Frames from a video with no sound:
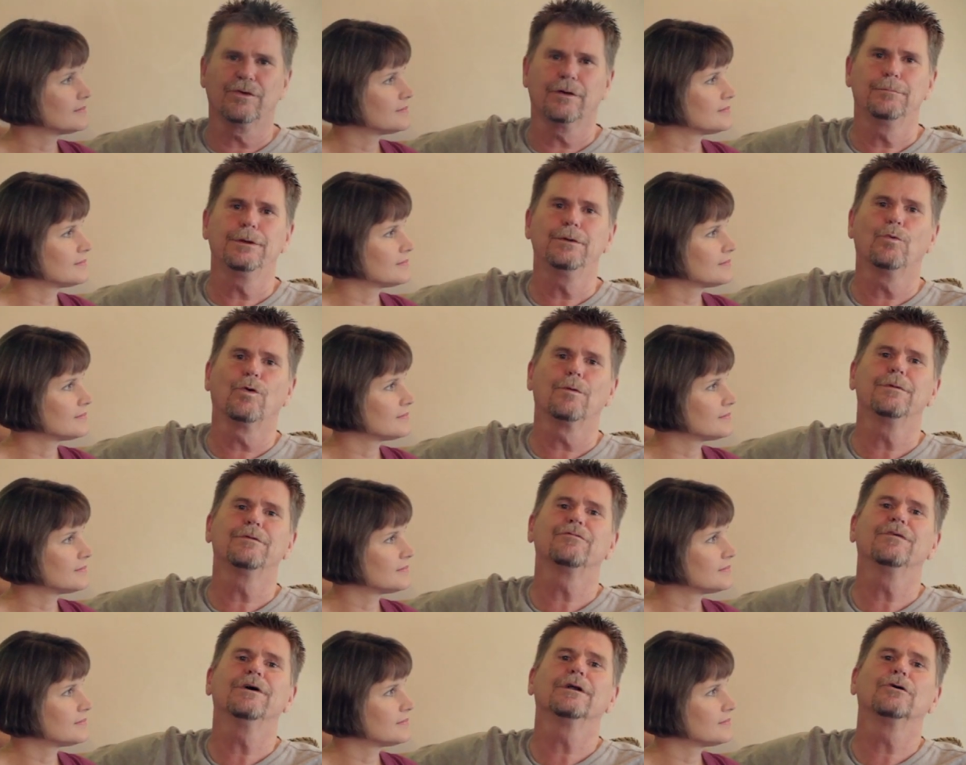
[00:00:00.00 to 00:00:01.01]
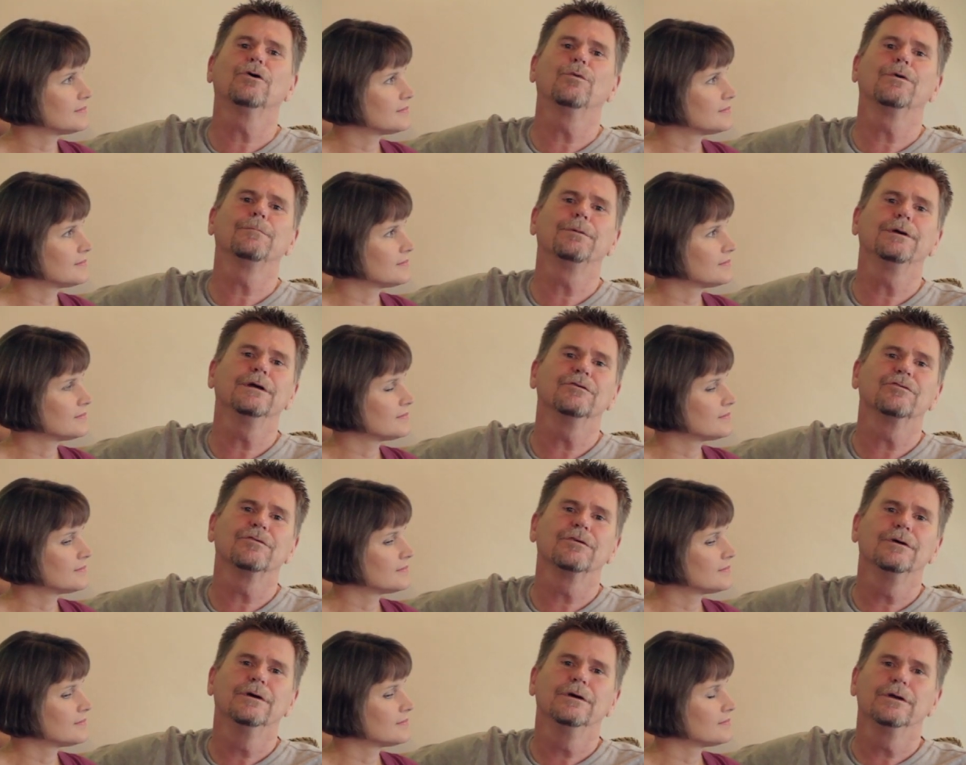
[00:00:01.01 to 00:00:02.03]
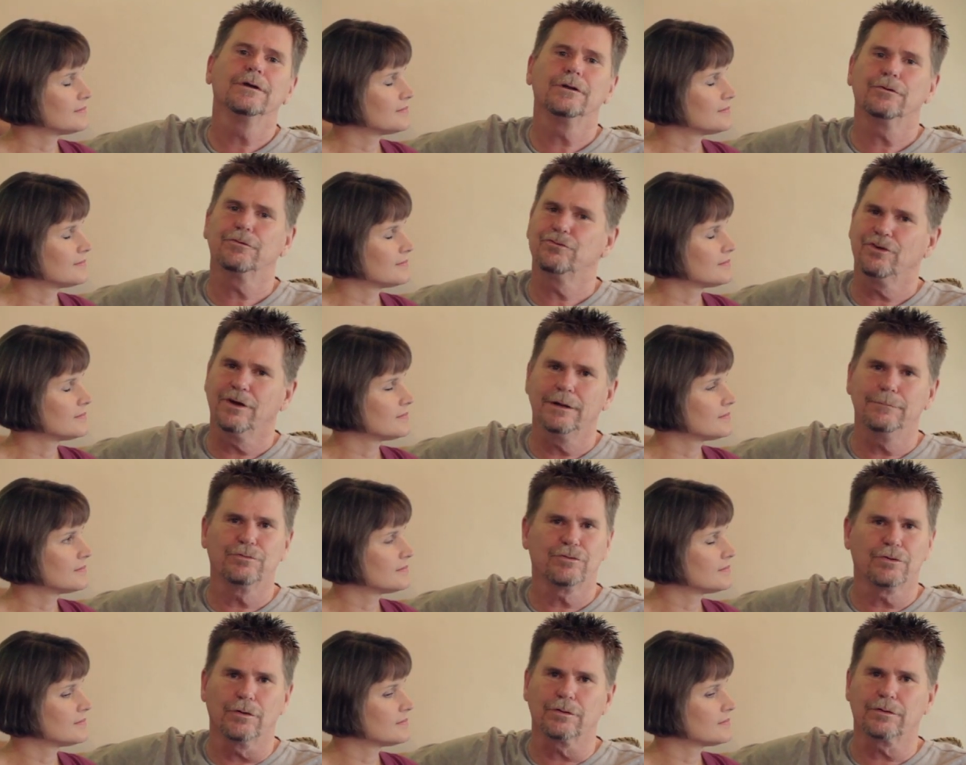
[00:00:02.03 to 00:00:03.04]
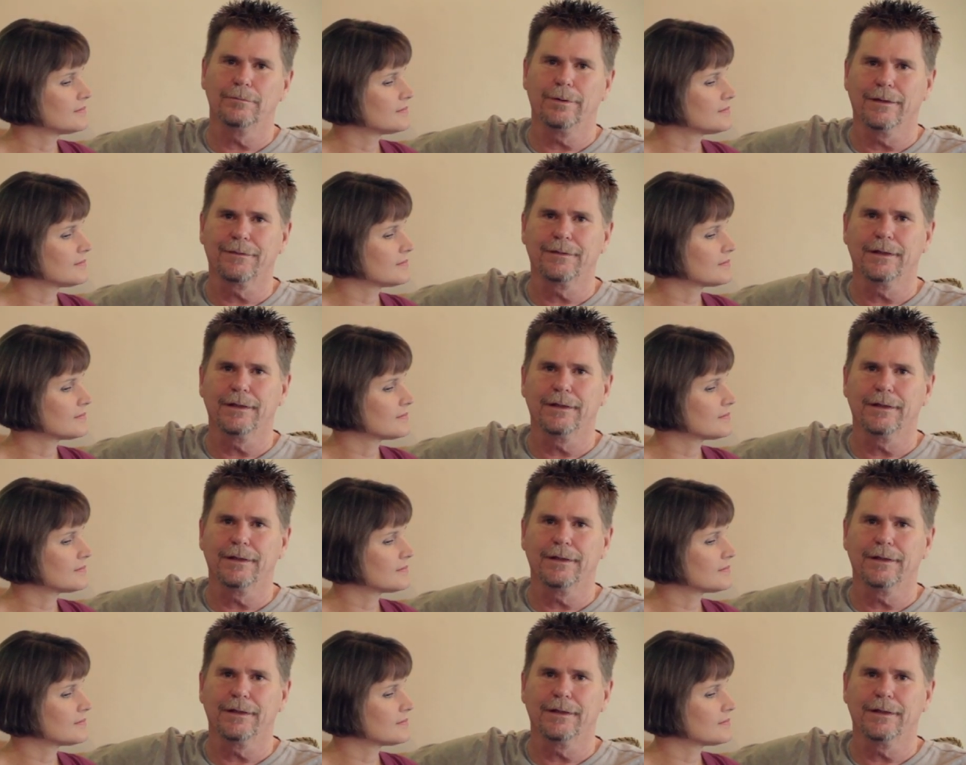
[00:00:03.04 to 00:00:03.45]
Speaker 1: say, be warm and fed, go in peace? You know, James talked about